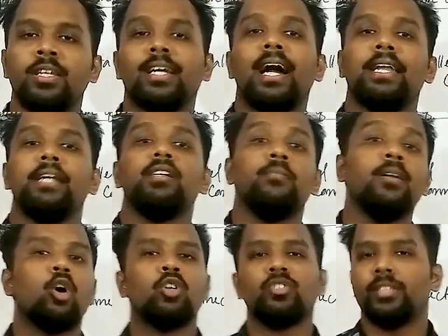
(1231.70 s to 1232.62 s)
the current
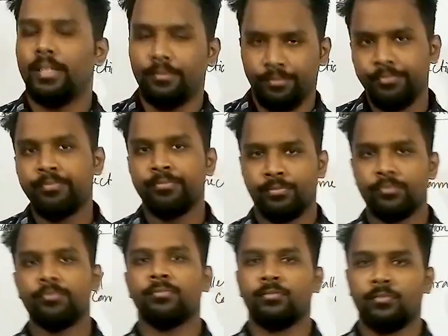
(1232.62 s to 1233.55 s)
remain constant,
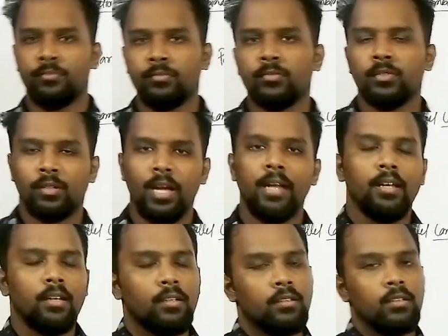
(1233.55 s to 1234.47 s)

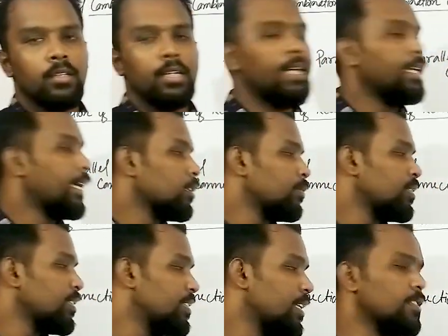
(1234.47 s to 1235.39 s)
right? In case of
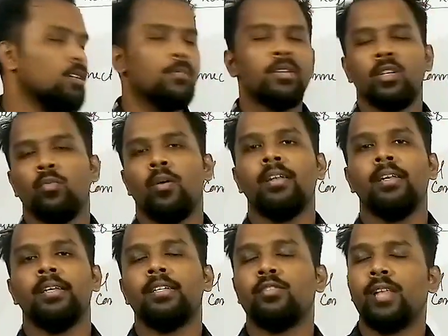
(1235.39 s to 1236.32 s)
the series combination, what
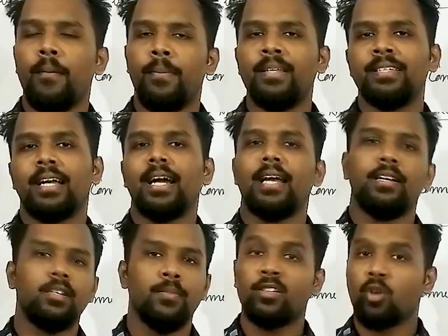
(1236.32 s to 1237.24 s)
actually happens? The
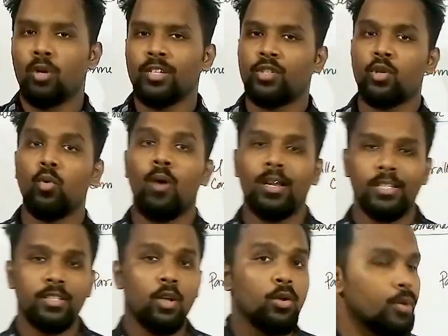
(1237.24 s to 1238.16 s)
current remains constant. So what
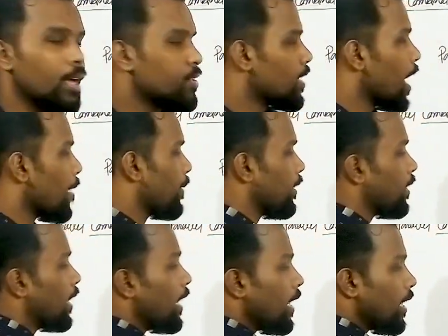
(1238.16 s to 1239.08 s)
is going to actually
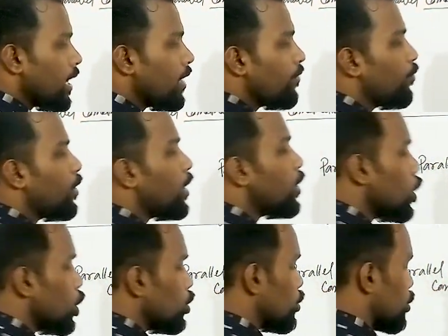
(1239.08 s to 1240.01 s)
happen if we
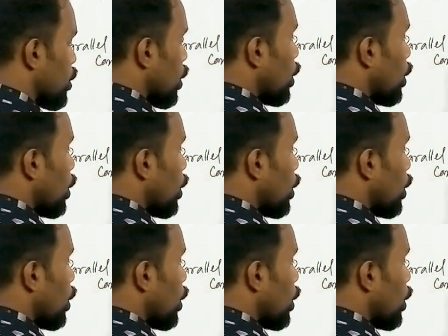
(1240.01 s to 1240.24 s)
use